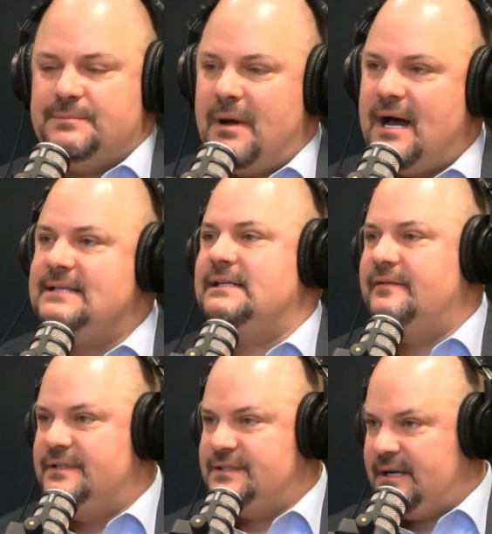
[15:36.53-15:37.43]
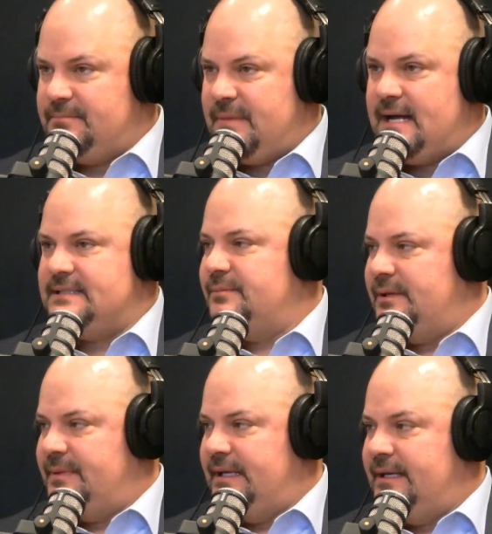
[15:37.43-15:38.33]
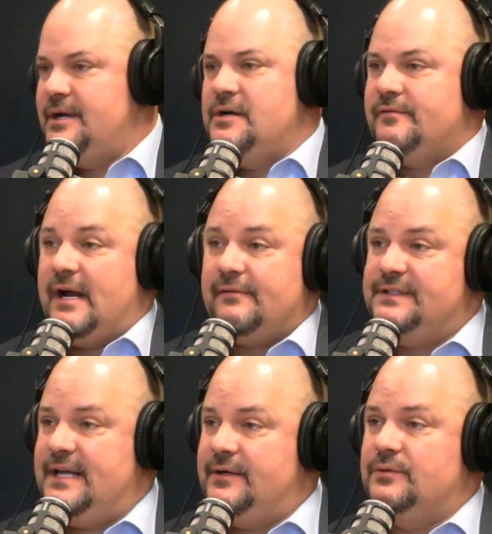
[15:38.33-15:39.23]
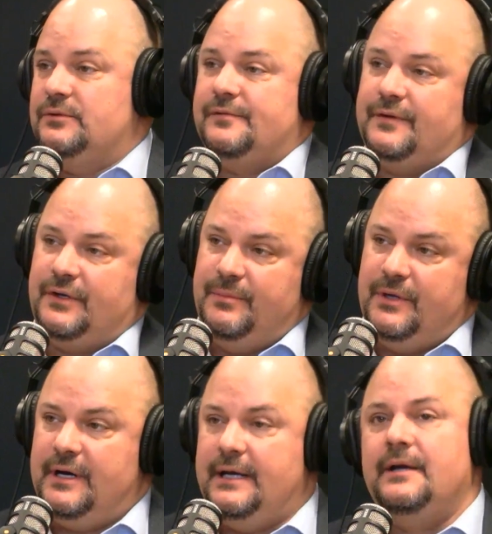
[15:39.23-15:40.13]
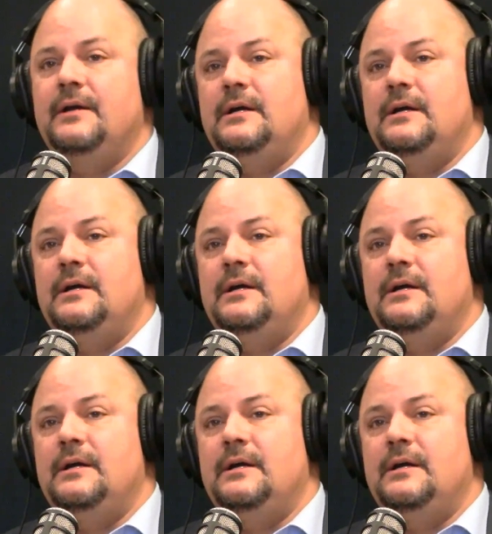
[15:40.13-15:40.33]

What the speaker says: positive as it can possibly be for every stakeholder, for the community,